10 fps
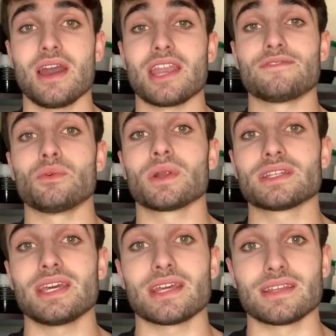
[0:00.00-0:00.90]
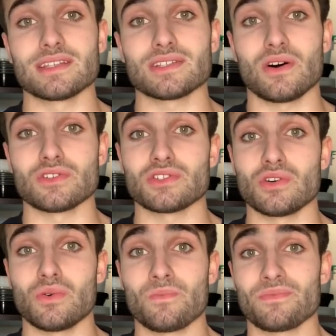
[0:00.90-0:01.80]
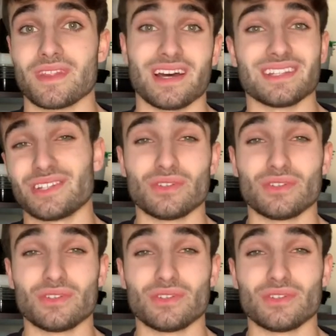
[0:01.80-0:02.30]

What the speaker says: And if you want to take this also a